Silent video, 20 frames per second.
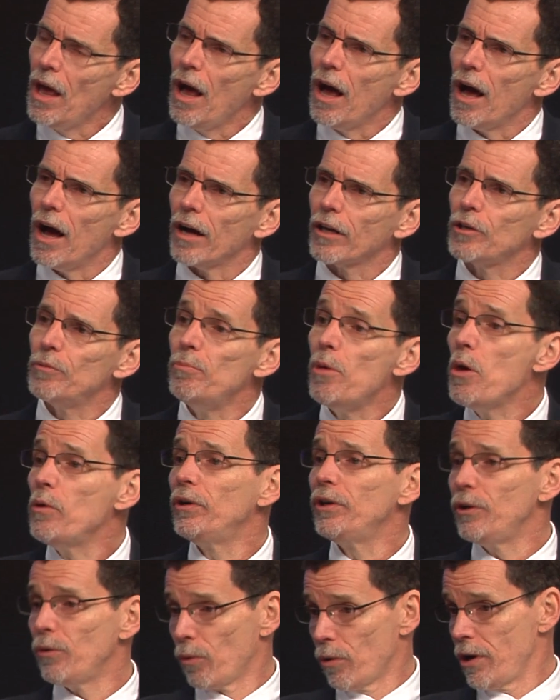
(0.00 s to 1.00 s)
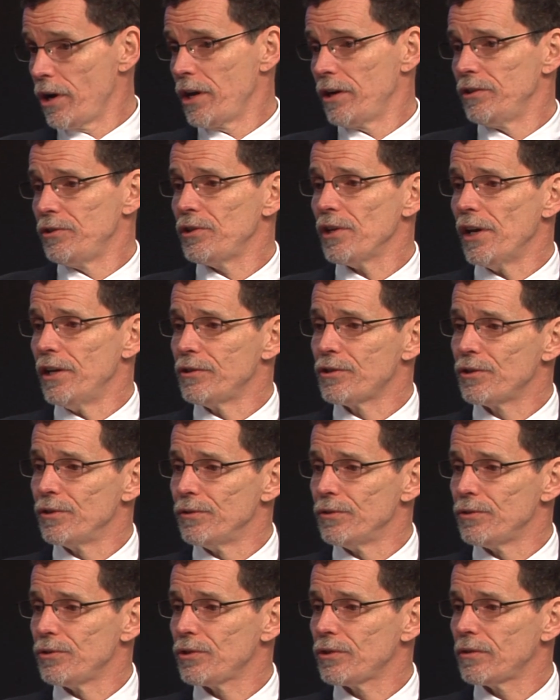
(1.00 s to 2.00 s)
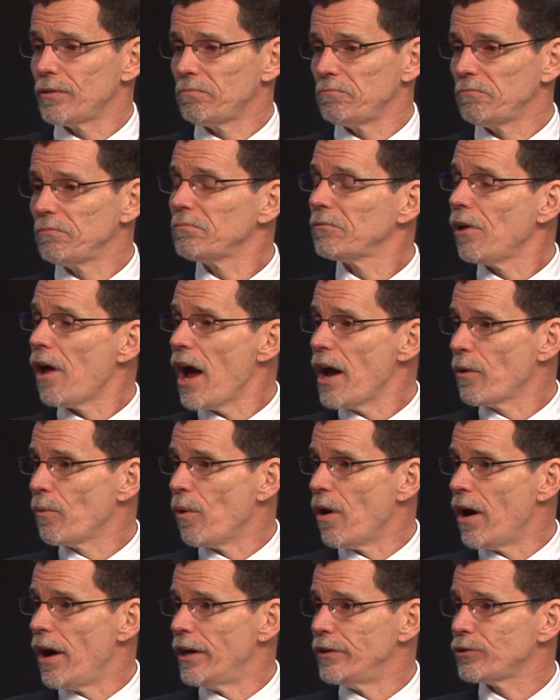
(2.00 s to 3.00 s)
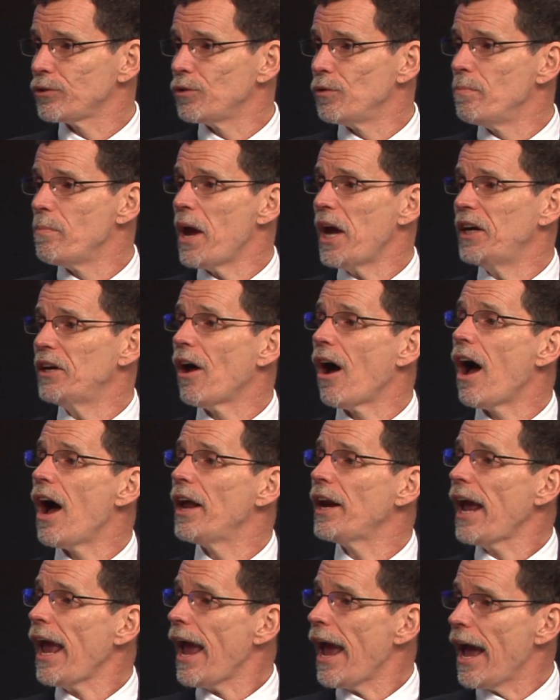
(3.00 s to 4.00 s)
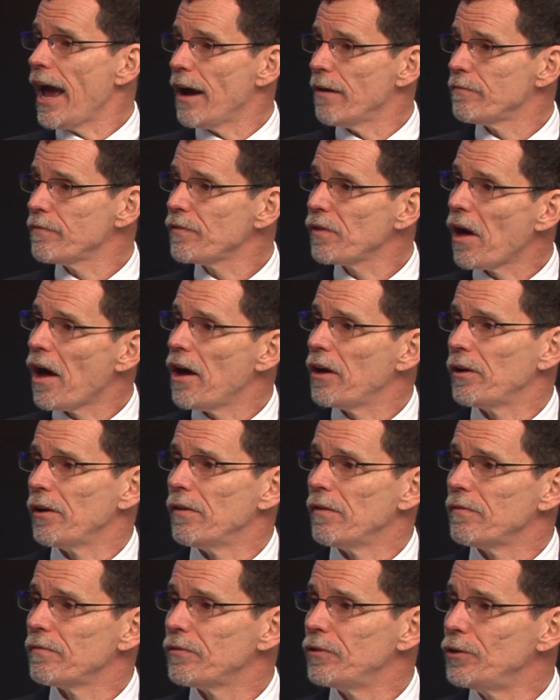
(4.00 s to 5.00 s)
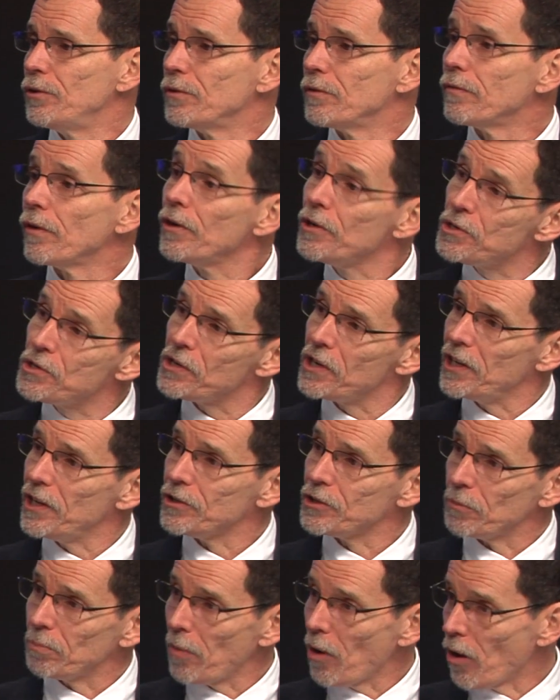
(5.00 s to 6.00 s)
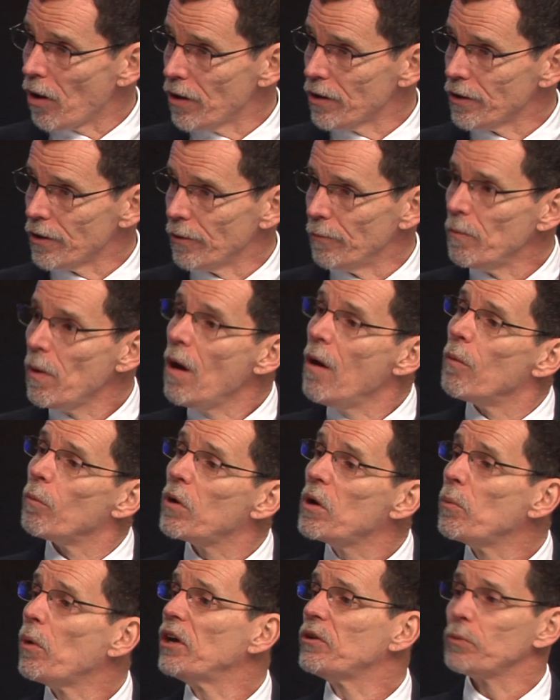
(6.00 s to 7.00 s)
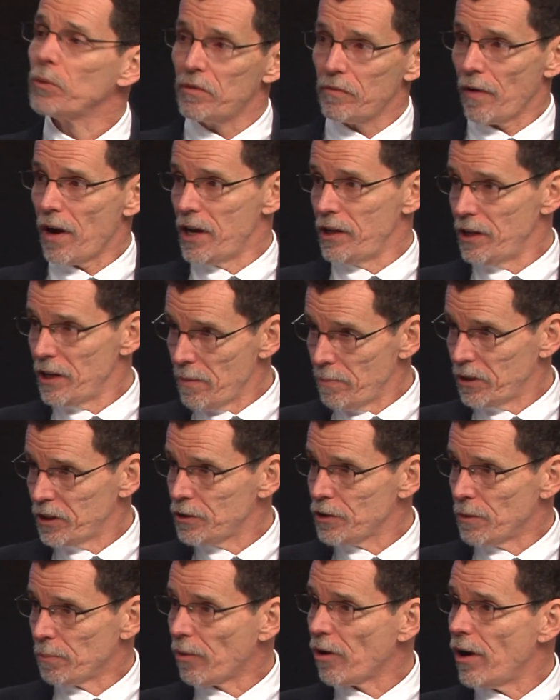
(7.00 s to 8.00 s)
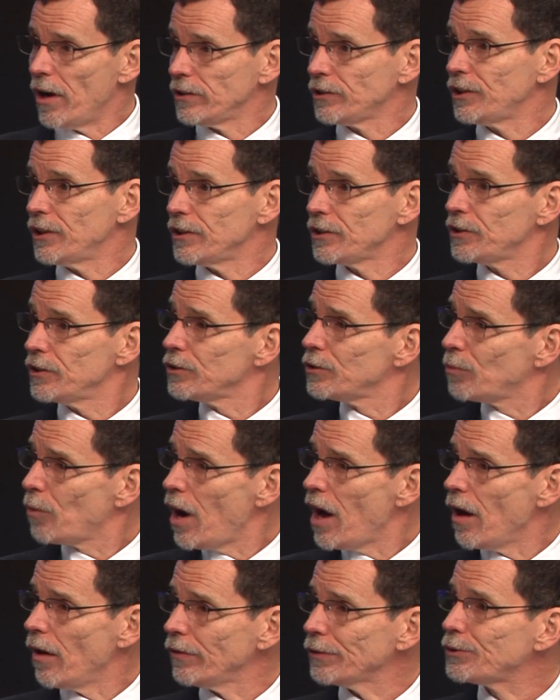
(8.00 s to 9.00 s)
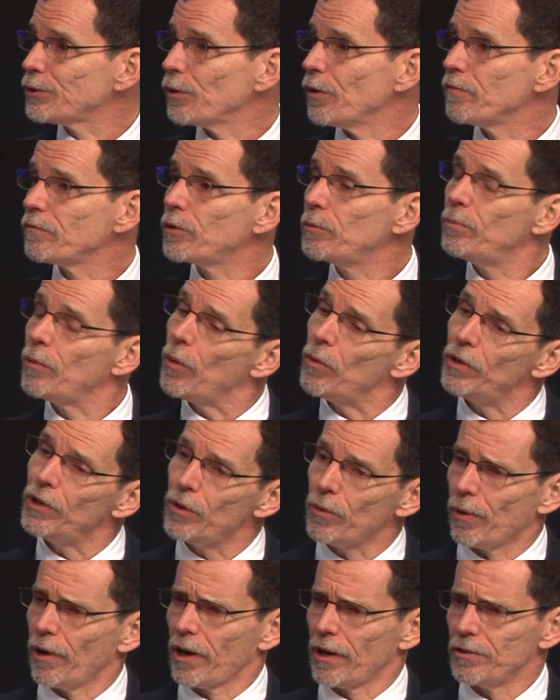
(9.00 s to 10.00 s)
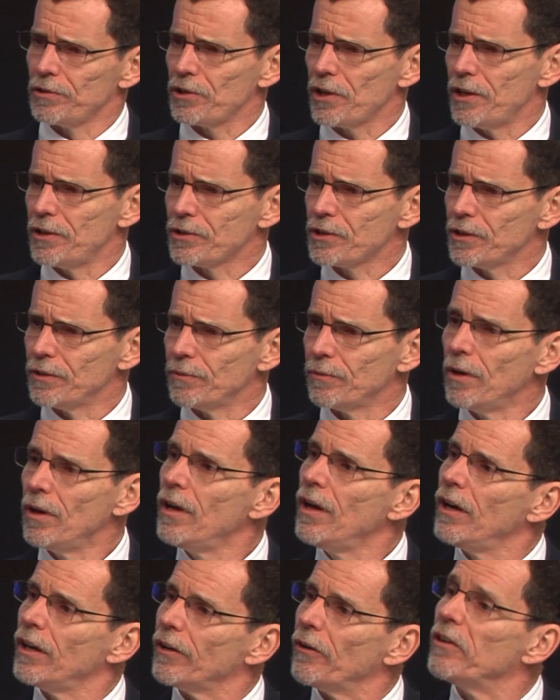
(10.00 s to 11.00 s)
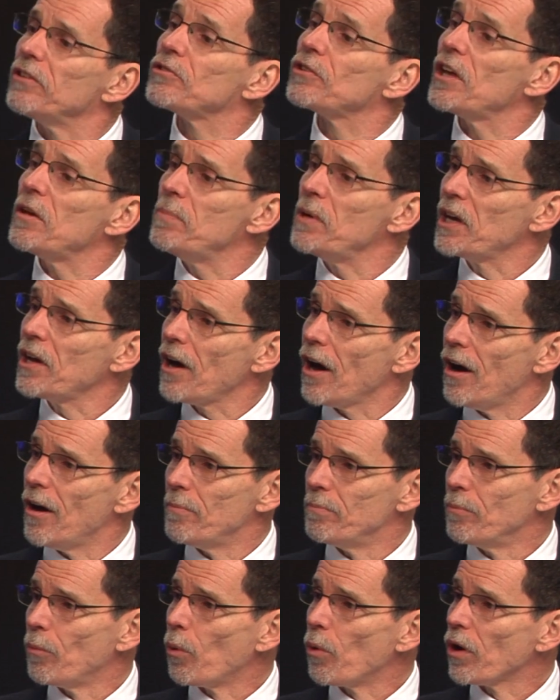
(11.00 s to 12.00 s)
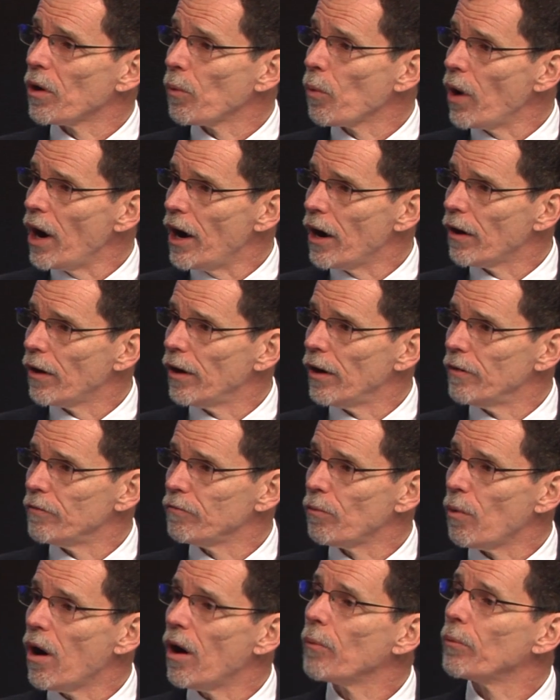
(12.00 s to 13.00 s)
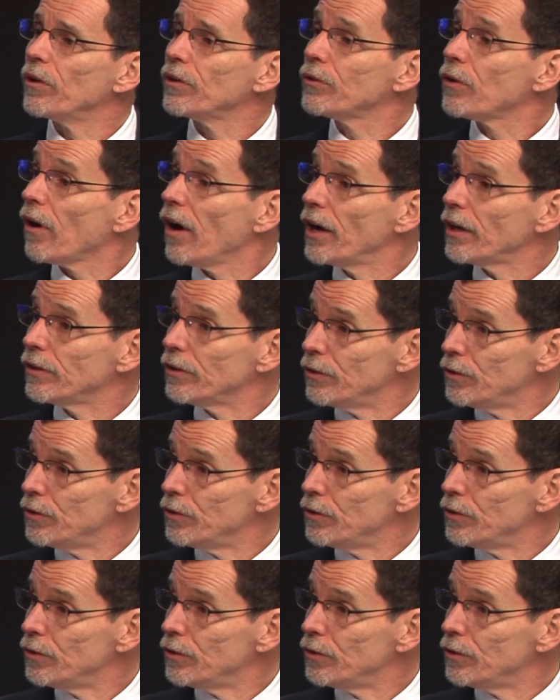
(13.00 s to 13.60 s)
Uh, community organizations, likewise, who may not have thought of the university as a partner, we want to invite them into the process as well. So if community organization, you know, as they become more aware of what we're trying to